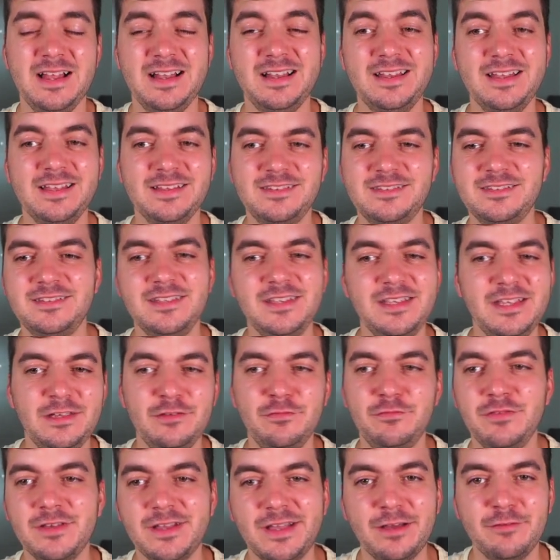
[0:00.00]
Let's see
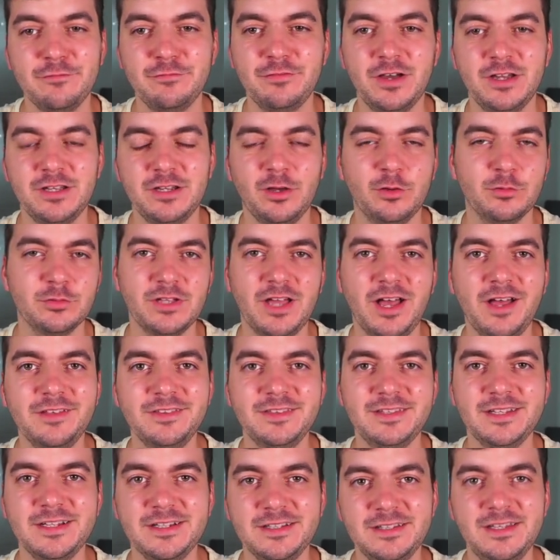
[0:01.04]
if we can find out.
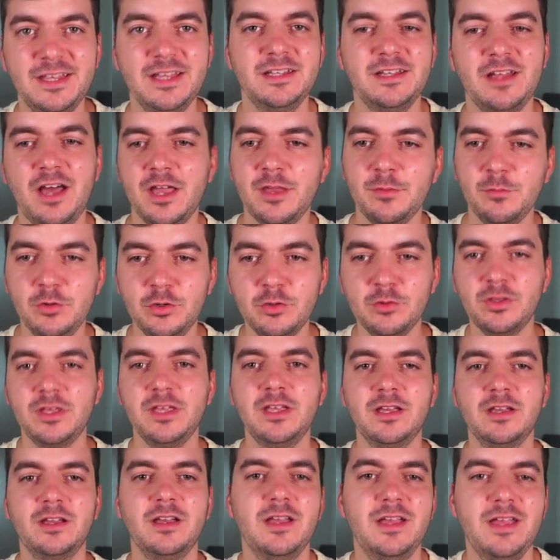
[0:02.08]
Until then, I'm
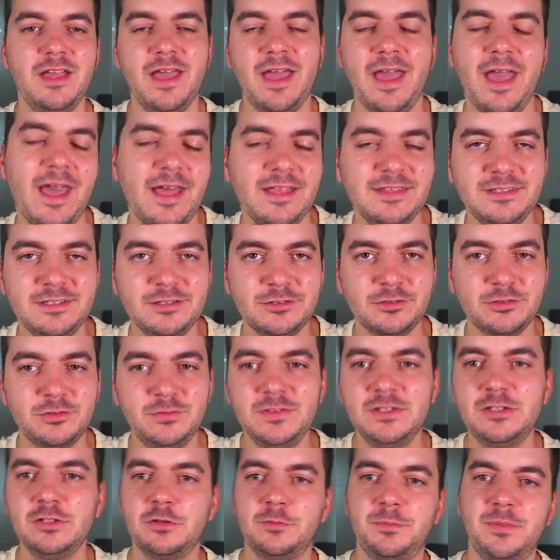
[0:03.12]
looking at their
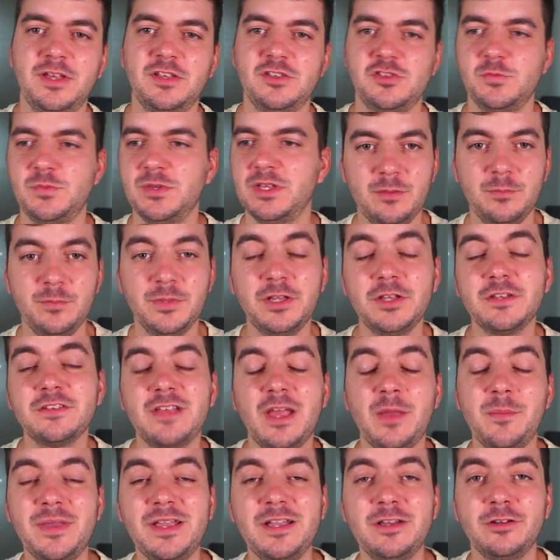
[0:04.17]
Twitter page because
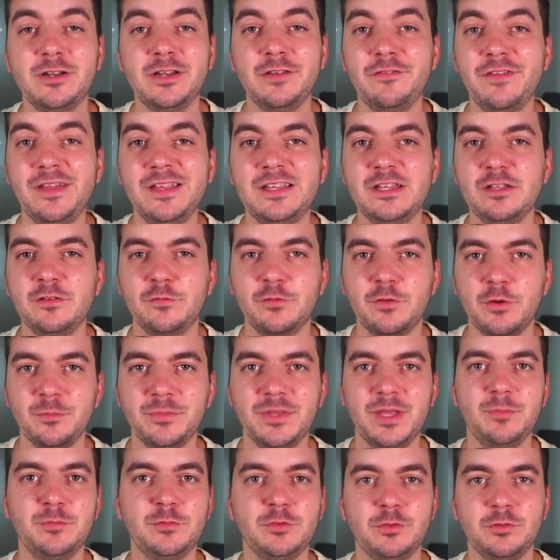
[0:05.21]
I'm eagerly waiting from
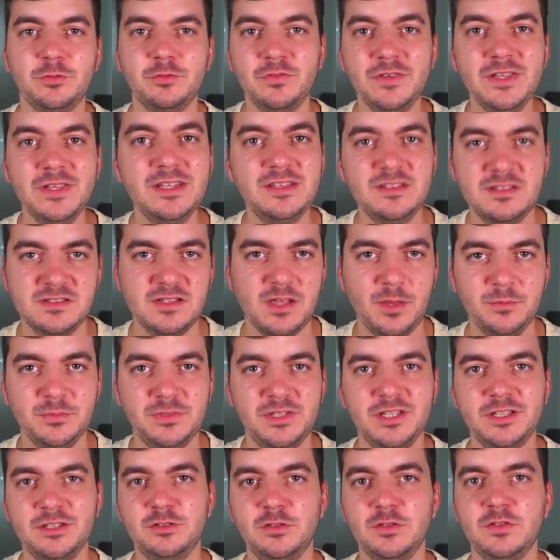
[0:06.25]
them to tweet
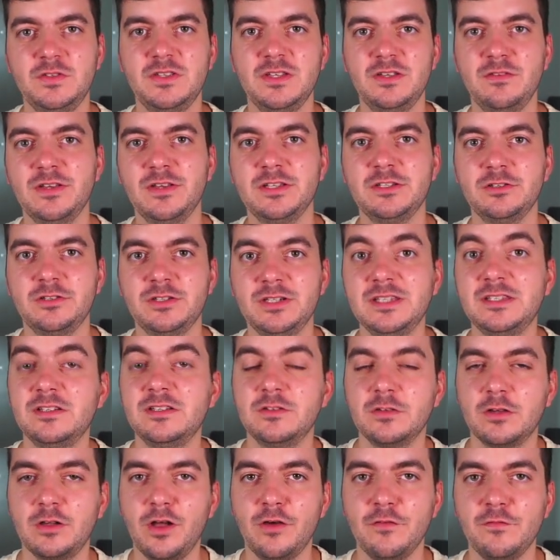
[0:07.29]
something to see whether it is
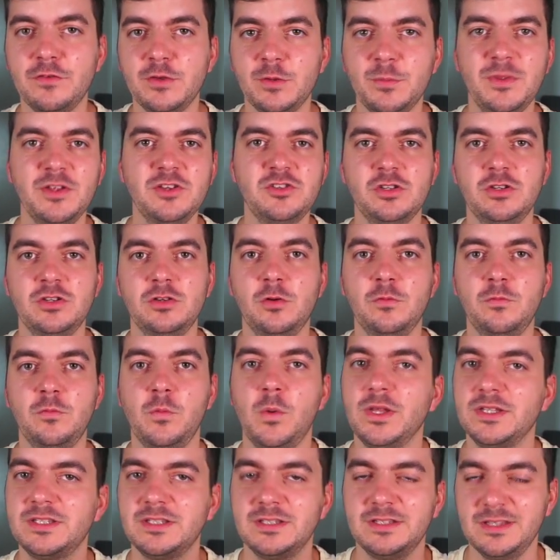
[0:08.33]
a confirmation of
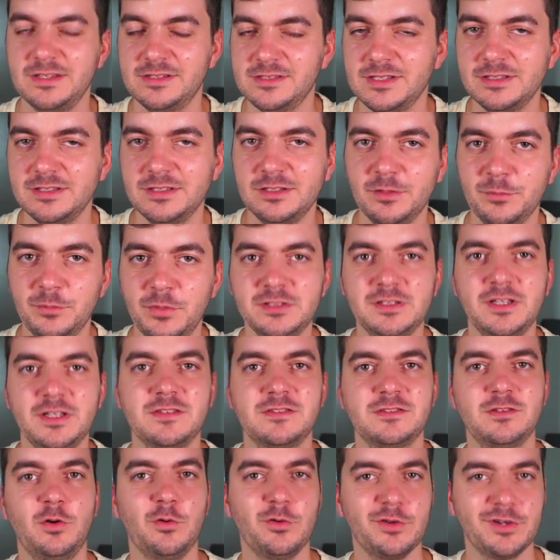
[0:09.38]
what they said in the podcast
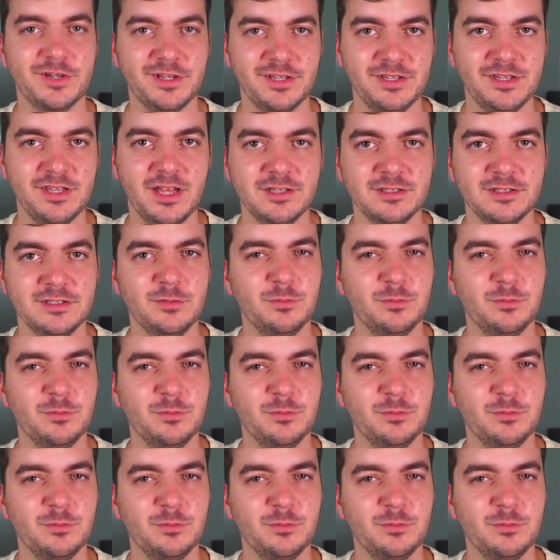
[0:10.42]
or not.